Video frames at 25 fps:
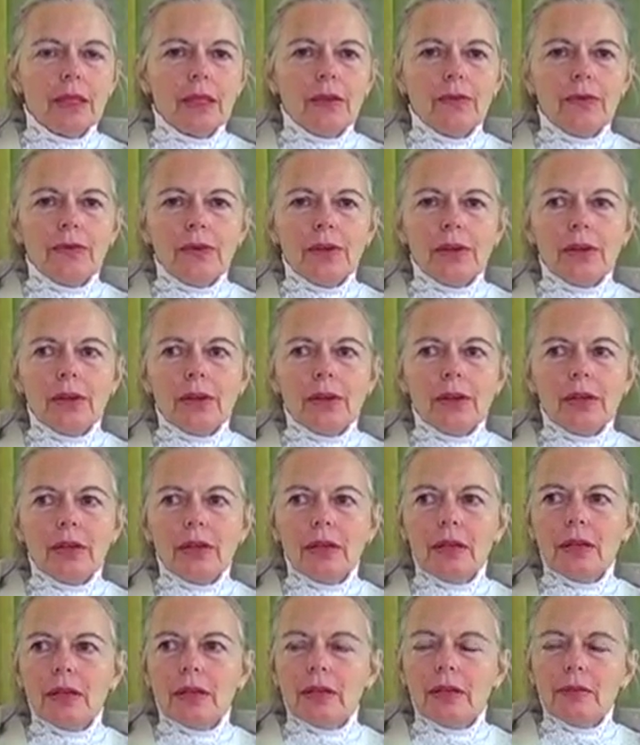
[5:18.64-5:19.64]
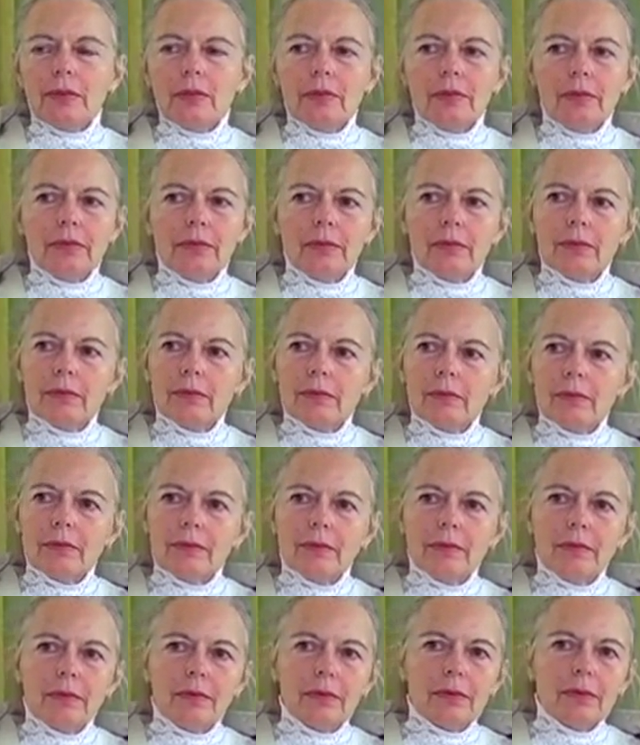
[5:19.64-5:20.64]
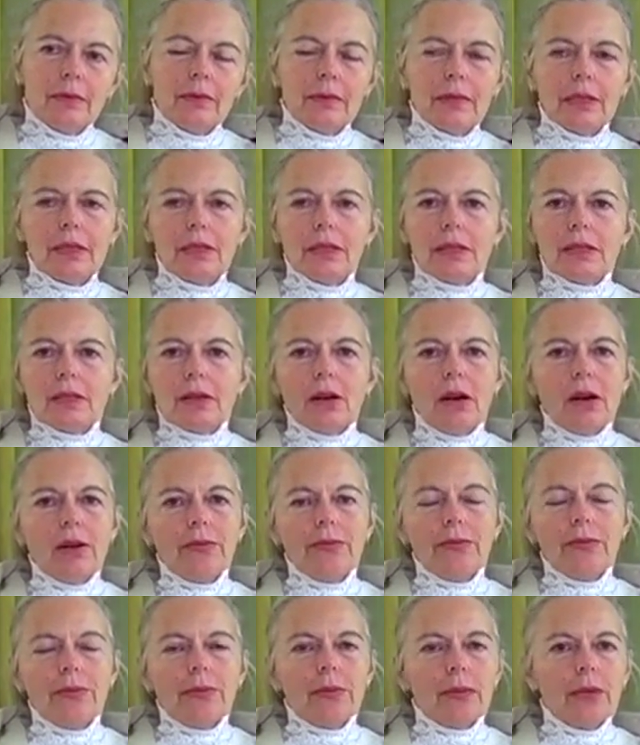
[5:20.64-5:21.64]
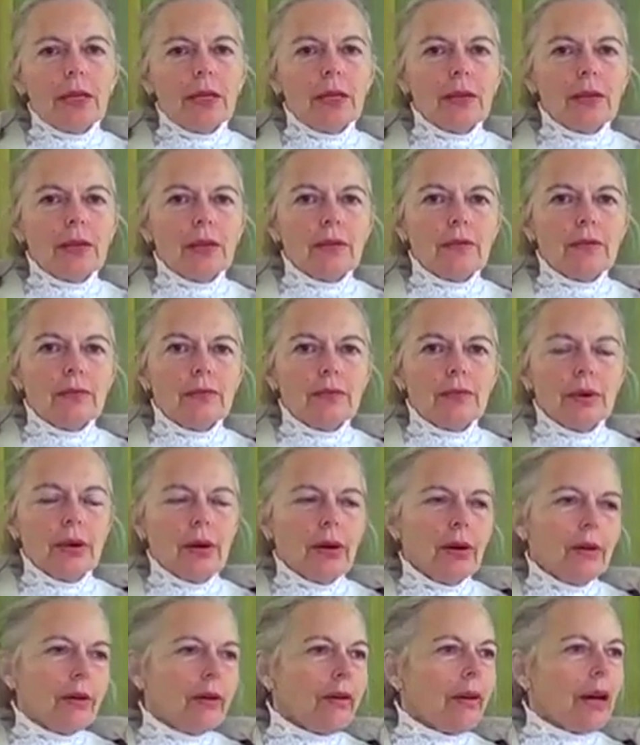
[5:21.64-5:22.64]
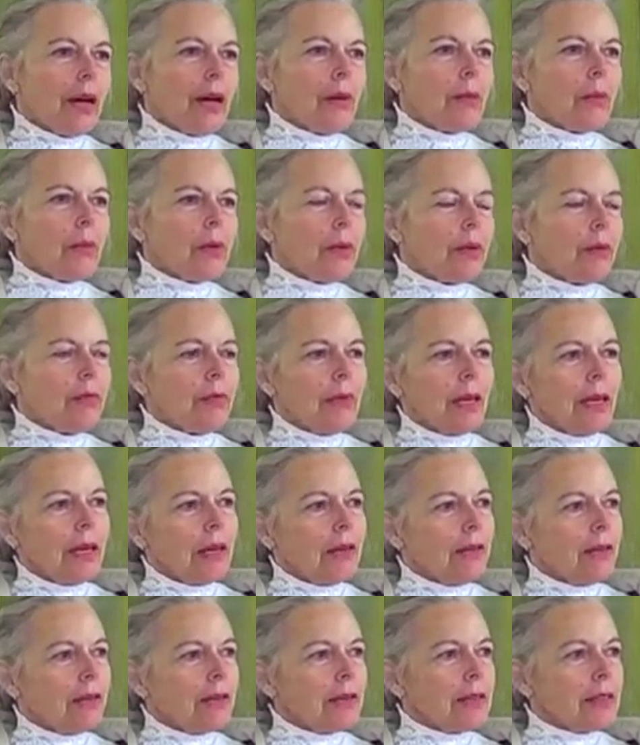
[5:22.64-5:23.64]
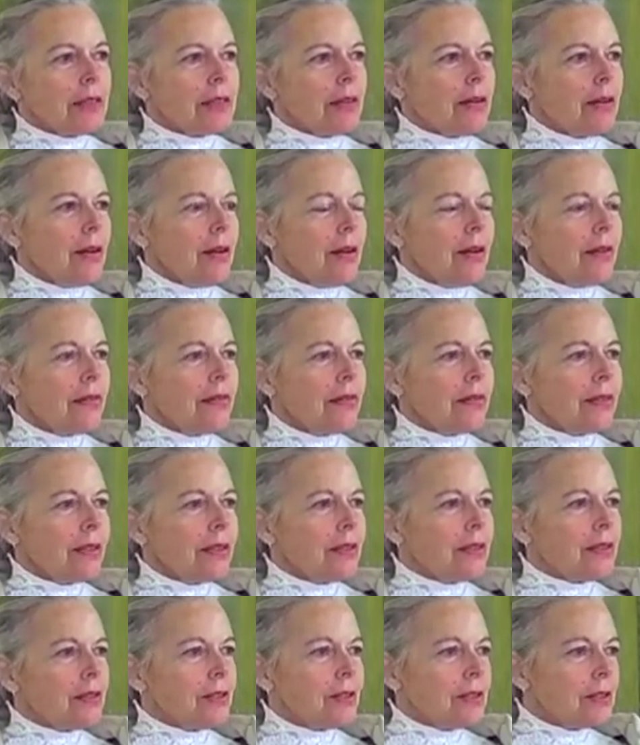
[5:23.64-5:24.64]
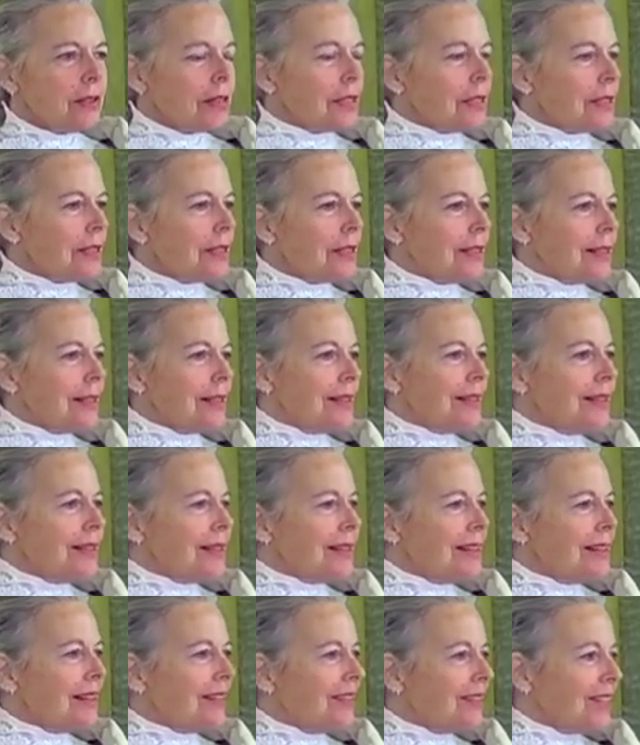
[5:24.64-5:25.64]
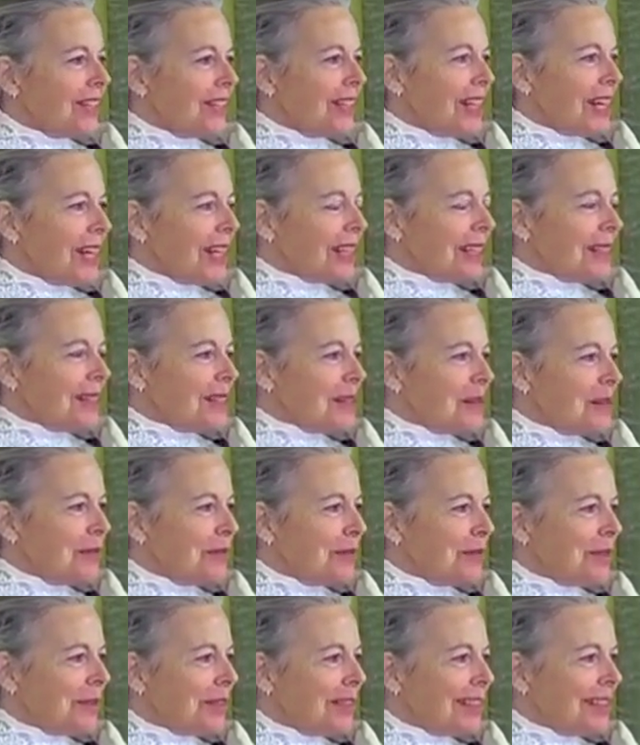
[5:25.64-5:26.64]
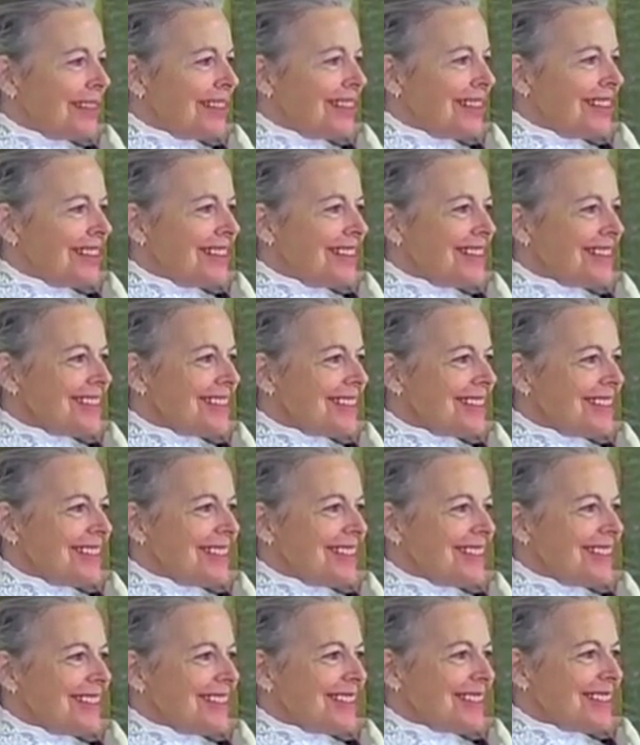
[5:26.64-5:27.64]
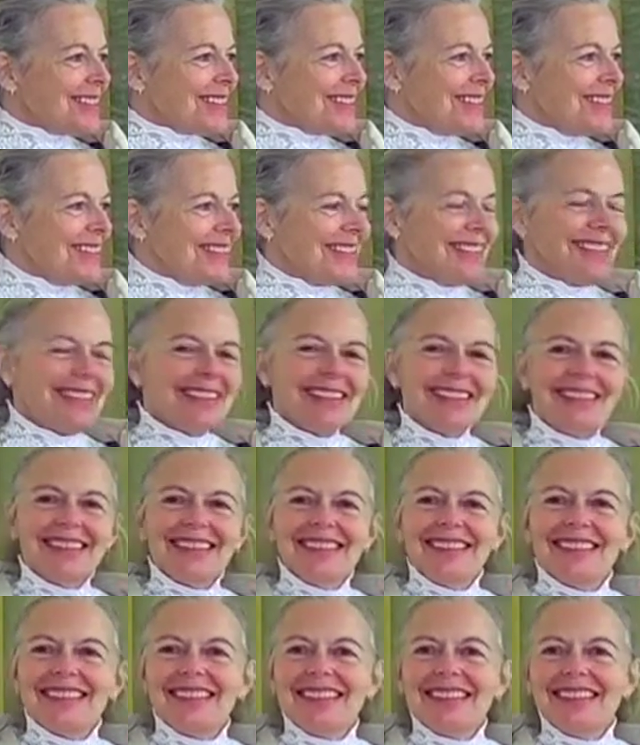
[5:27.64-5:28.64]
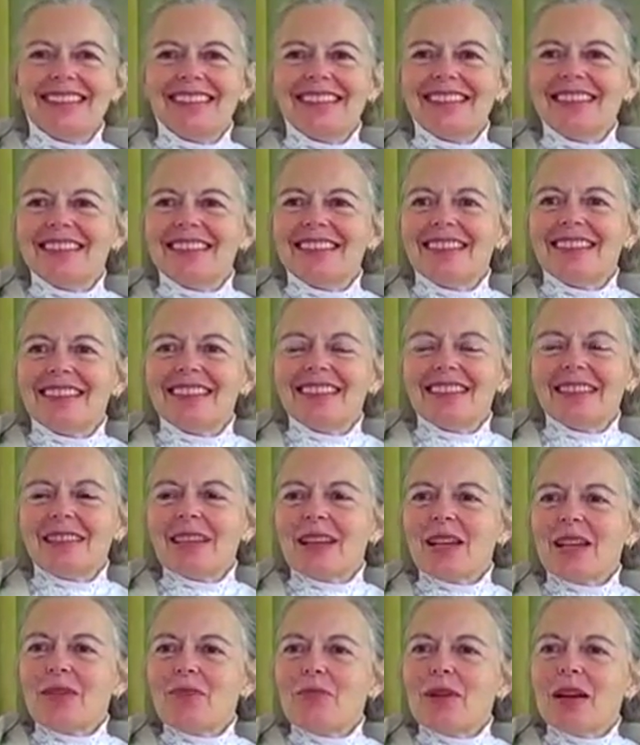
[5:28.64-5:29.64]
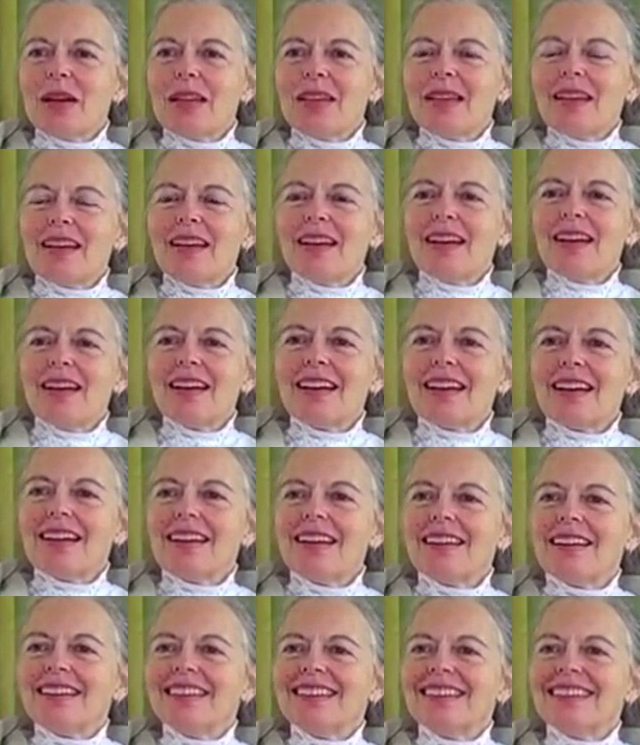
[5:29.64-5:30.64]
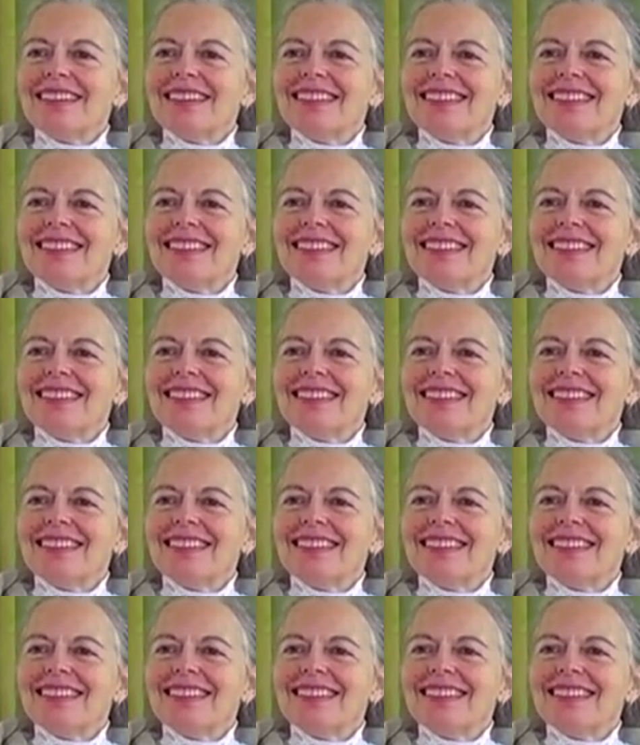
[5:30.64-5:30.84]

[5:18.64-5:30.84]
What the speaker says: If you're a software programmer at Microsoft, it's just as easy to relax completely as it is sitting by the Ganga.